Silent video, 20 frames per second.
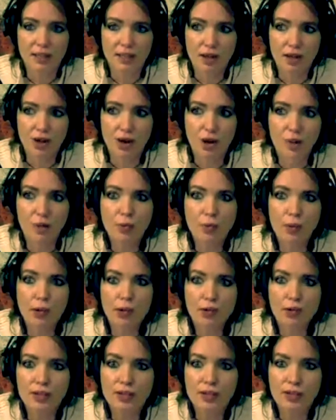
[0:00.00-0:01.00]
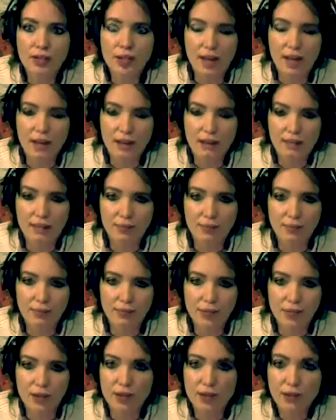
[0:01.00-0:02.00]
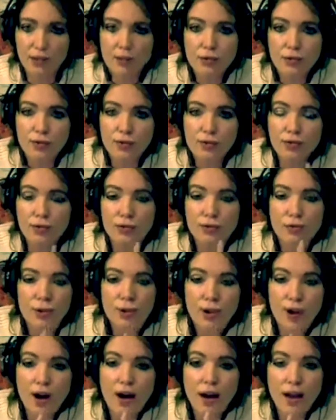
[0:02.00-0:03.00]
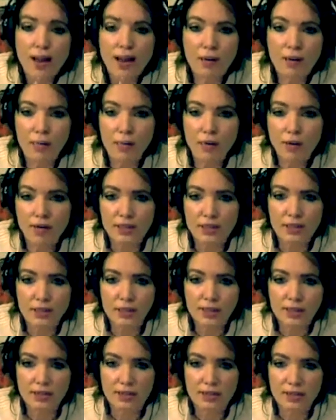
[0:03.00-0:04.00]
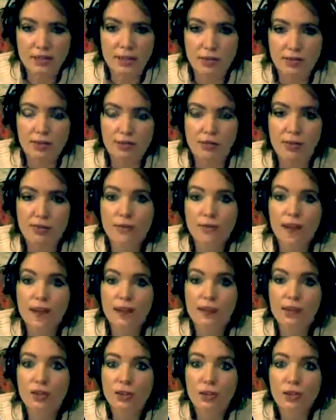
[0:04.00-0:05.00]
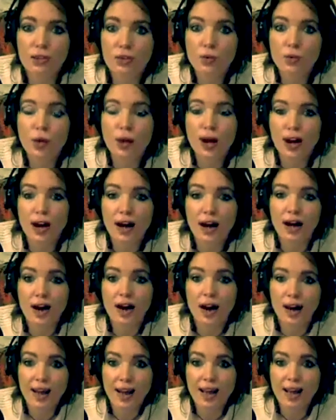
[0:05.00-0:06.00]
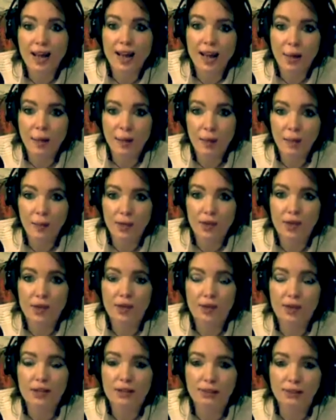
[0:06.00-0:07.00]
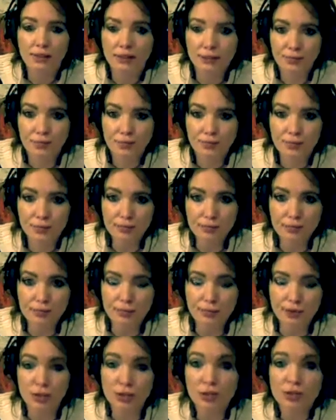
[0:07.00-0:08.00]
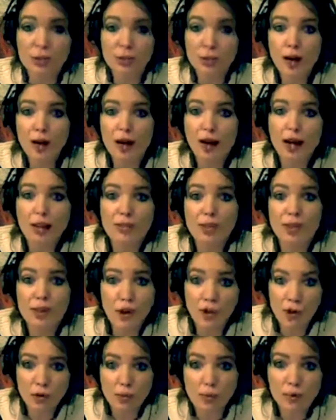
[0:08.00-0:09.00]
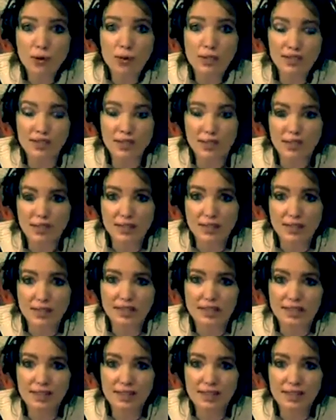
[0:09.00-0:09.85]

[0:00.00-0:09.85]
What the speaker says: opening to that through your I am presence, through the fact that you are I am. You are the God presence.